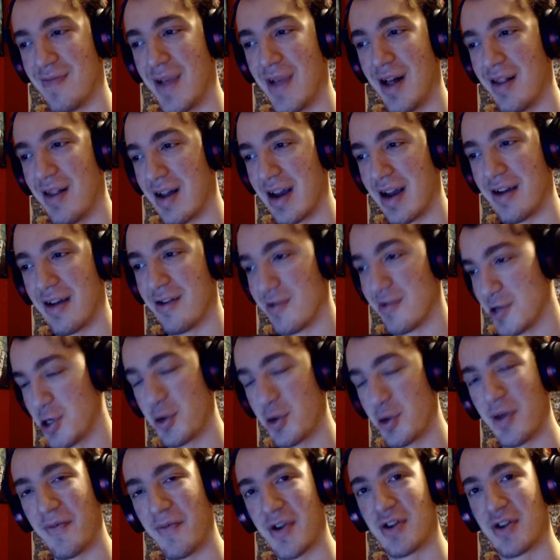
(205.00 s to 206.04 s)
Like, I don't know,
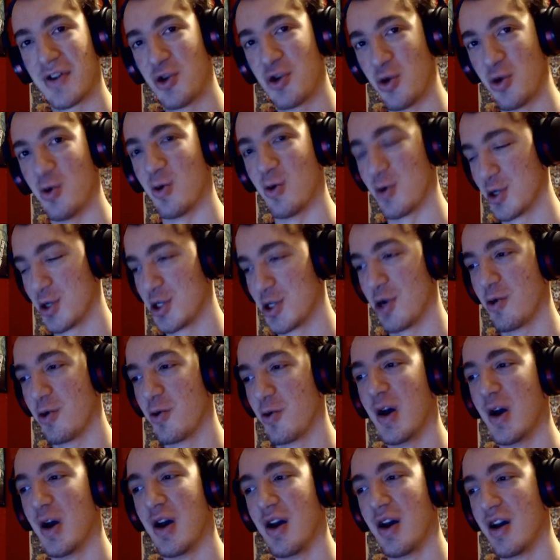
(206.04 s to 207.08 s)
show something cool,
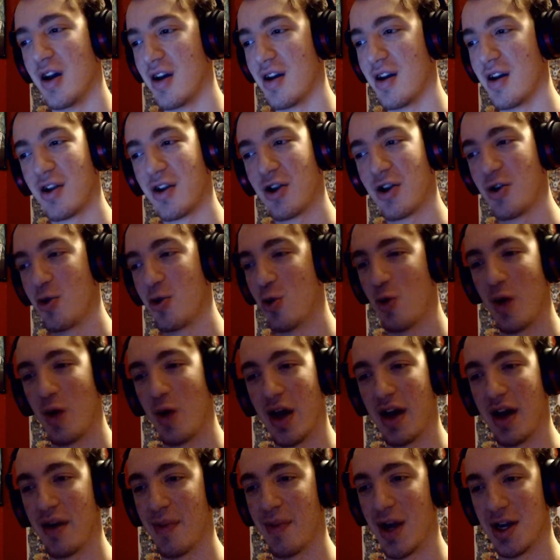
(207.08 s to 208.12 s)
show cool
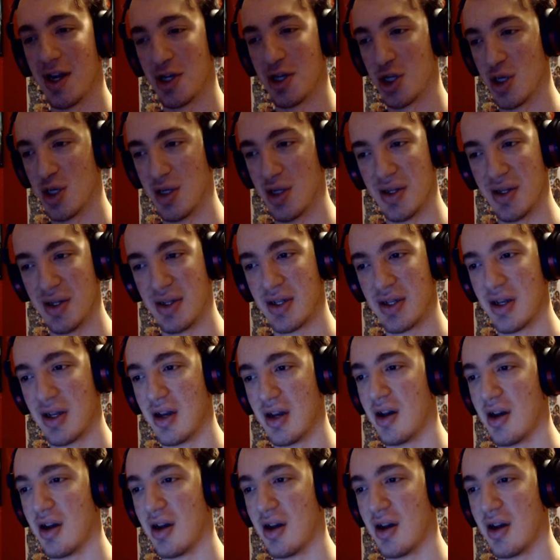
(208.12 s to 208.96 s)
animations,